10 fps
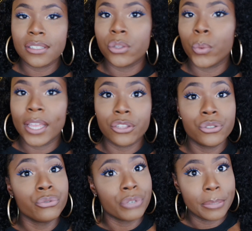is the way
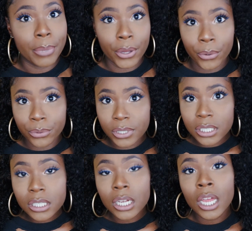that you
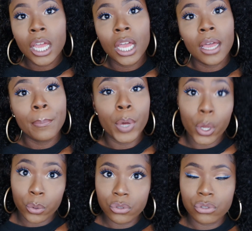repost
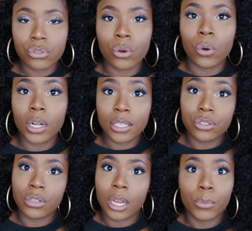post on
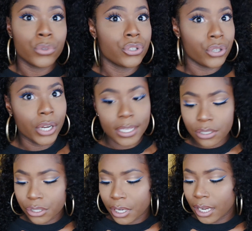Instagram onto your
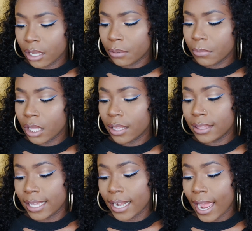
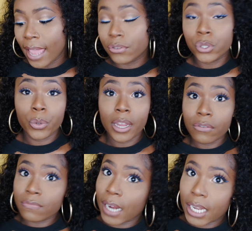Instagram. Then I have
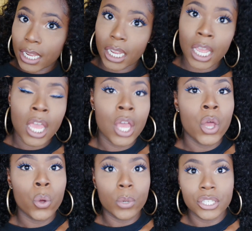Square Ready,
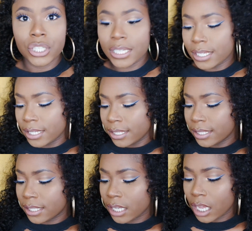which
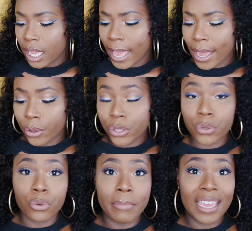is how
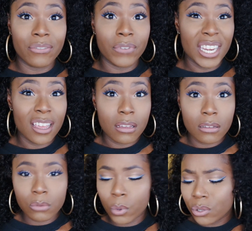you make
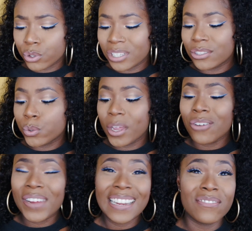video. Well, it's
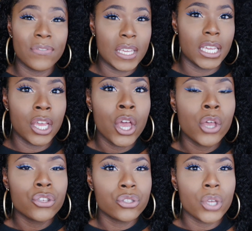Square Ready
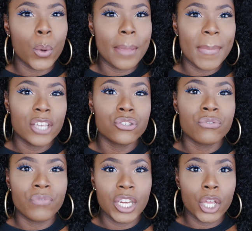V, so it makes
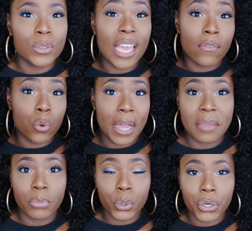your videos have a
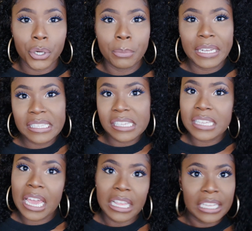white border because that's
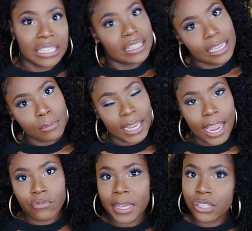kind of like the theme that I
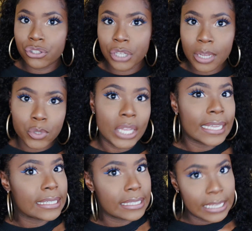have on my Instagram, so I
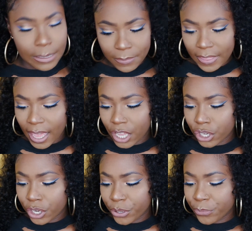like to keep that,
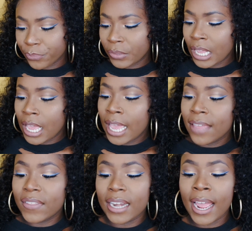you know.
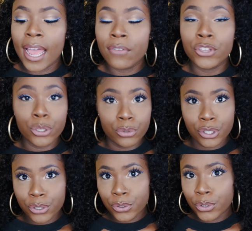Then I have
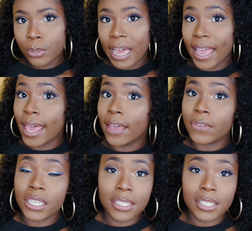YouTube, I have